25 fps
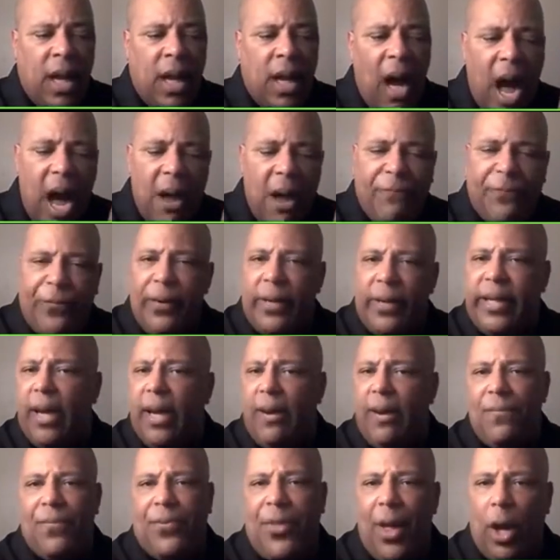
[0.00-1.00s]
God
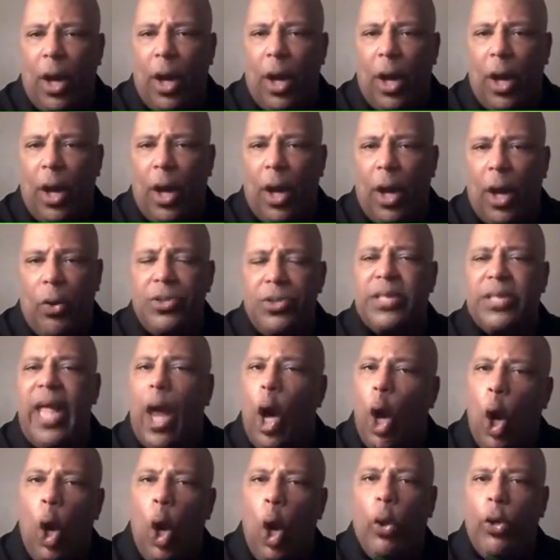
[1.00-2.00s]
forgive those
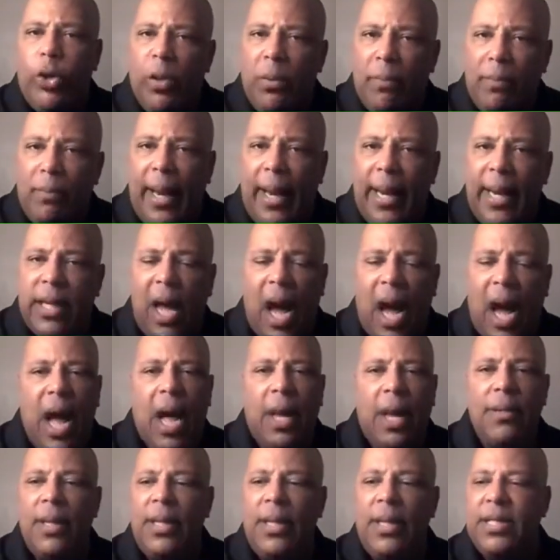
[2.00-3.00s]
that owe you money.
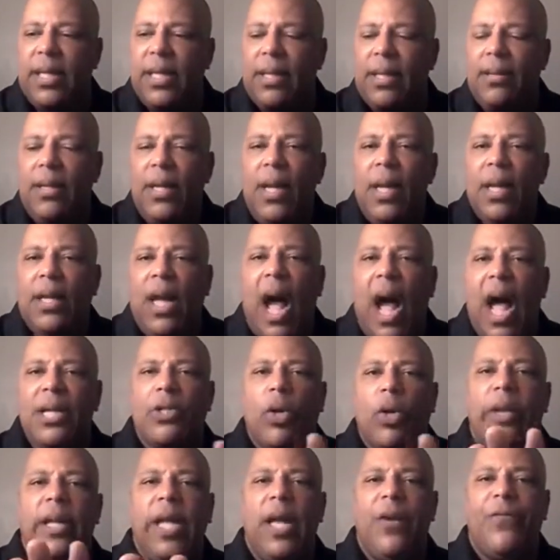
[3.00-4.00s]
God, listen,
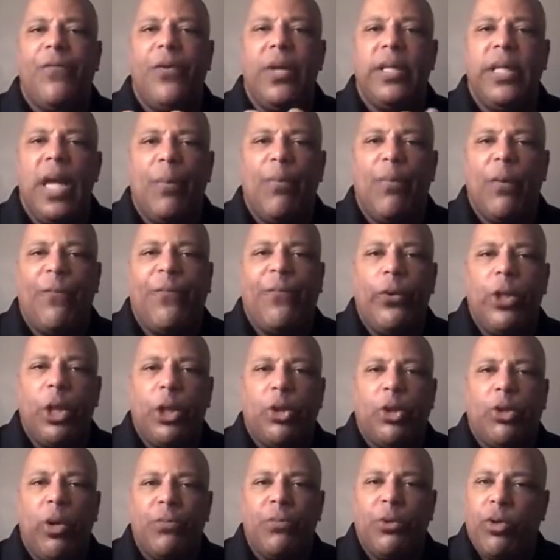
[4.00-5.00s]
God's going to give you double for your
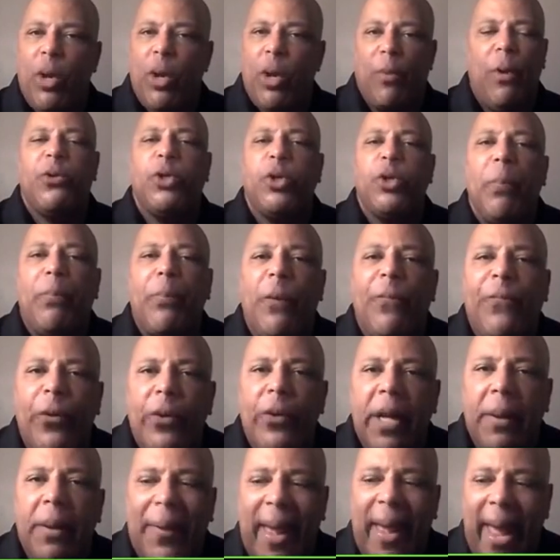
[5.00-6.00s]
trouble, triple
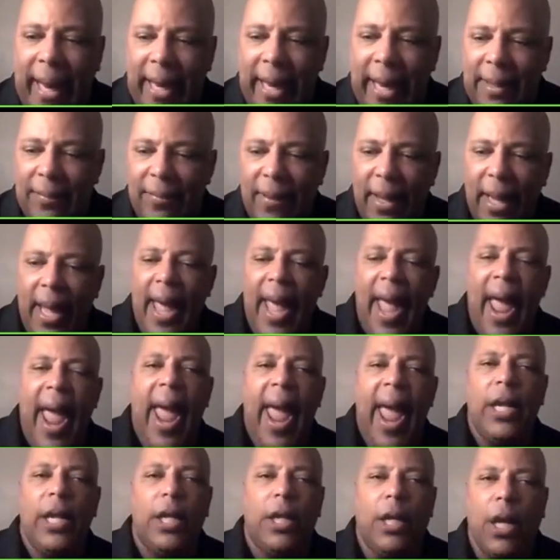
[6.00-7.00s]
for your pain.
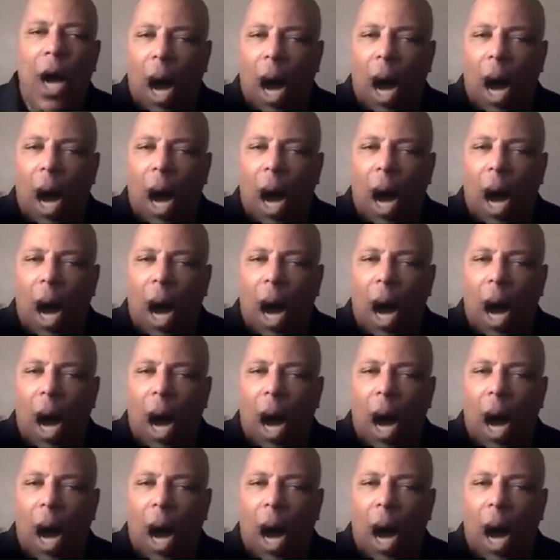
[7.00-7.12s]
And